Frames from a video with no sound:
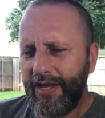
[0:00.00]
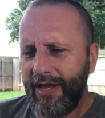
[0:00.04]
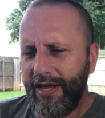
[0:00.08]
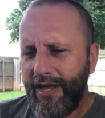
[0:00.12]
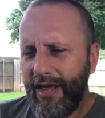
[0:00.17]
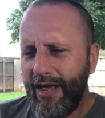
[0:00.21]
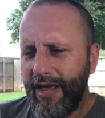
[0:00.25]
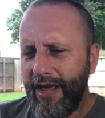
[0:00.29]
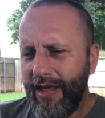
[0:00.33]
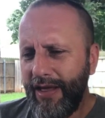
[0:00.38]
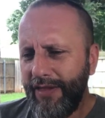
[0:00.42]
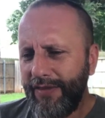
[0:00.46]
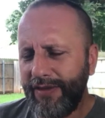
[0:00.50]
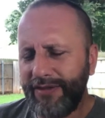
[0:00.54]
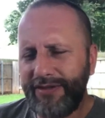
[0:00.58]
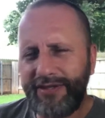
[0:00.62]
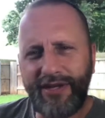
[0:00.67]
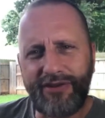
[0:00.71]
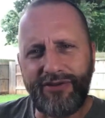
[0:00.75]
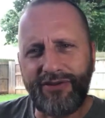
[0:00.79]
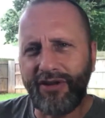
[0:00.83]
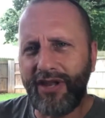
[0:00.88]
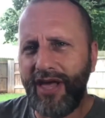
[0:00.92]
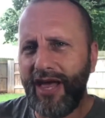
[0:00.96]

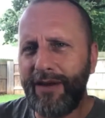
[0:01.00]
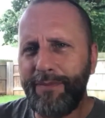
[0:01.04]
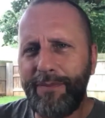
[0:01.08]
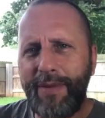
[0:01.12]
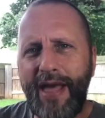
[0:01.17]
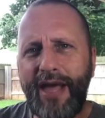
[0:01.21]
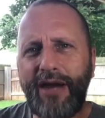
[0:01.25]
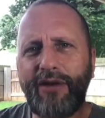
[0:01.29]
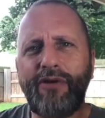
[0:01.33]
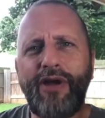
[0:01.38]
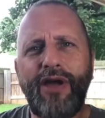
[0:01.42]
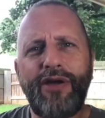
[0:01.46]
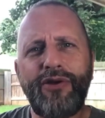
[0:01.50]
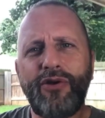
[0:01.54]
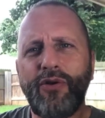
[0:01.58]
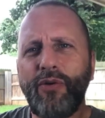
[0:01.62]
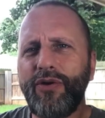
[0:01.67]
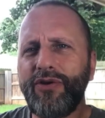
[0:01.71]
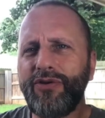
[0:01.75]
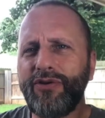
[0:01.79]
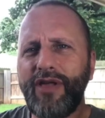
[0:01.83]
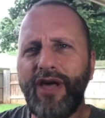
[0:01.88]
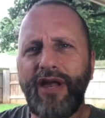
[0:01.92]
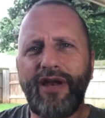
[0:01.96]
There's a lot of background
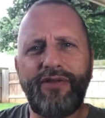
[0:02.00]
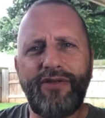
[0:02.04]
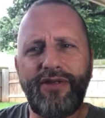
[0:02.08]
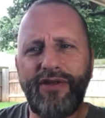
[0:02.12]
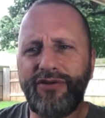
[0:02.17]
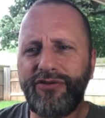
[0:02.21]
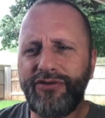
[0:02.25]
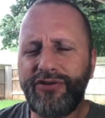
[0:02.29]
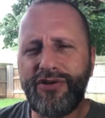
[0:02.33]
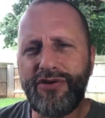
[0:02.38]
noise, a lot of this,